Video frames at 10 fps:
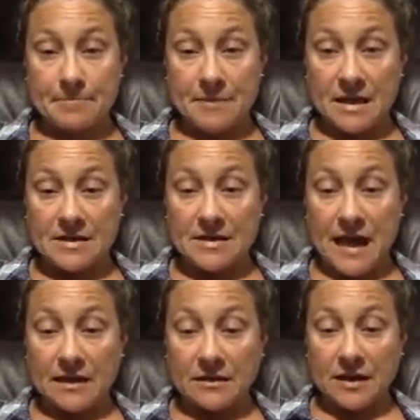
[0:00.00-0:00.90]
Yep.
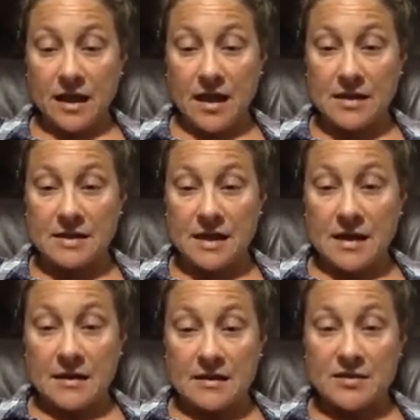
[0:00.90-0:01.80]
Exactly, guys.
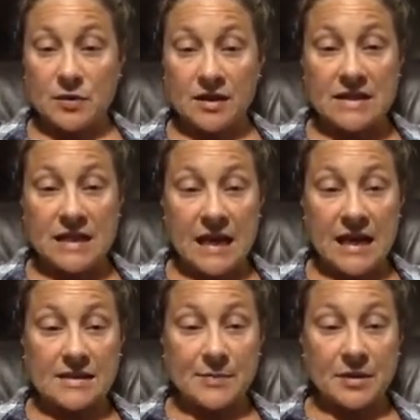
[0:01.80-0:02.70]
It's what it
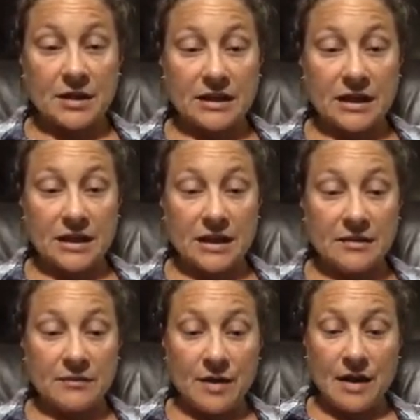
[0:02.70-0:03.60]
takes. Plug it
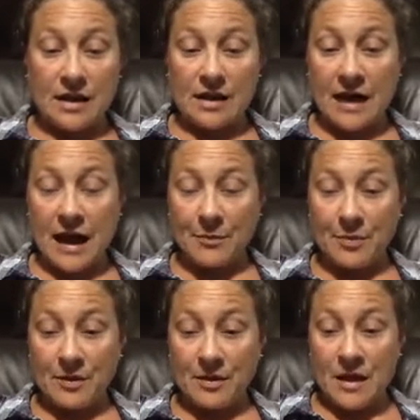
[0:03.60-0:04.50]
in, making it
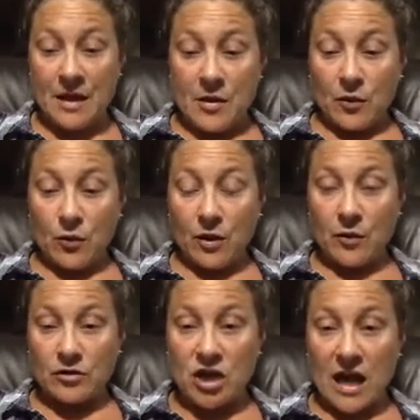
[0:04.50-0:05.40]
happen. We
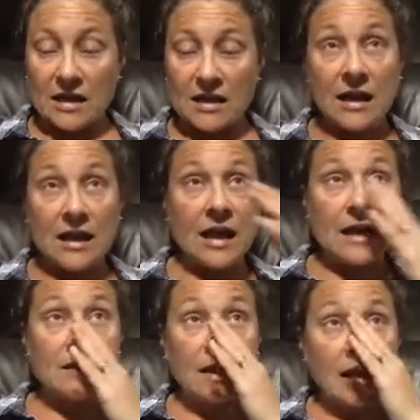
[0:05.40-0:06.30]
will chat again. And I
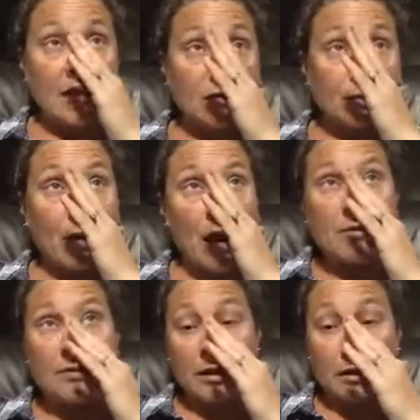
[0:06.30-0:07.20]
think, Heather,
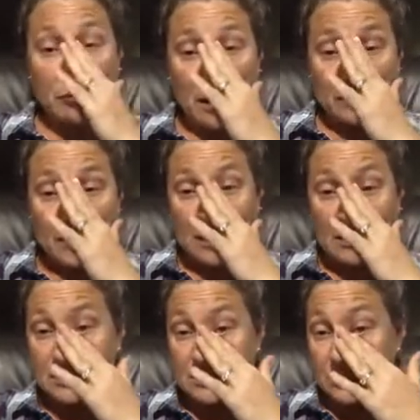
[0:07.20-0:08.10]
probably a great thing
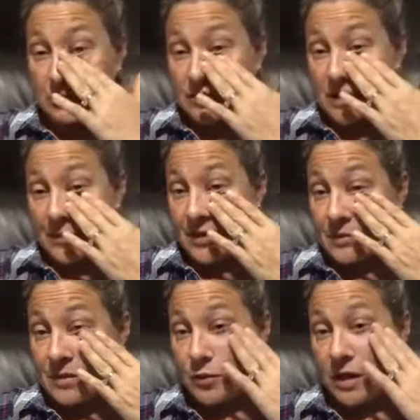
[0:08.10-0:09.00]
to do something
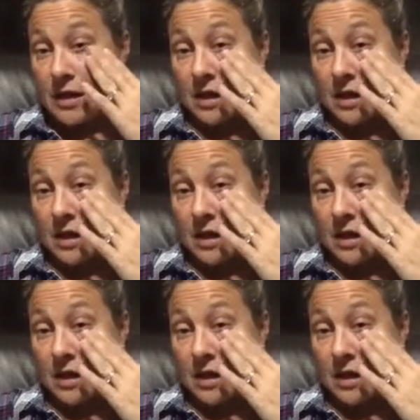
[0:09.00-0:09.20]
midweek.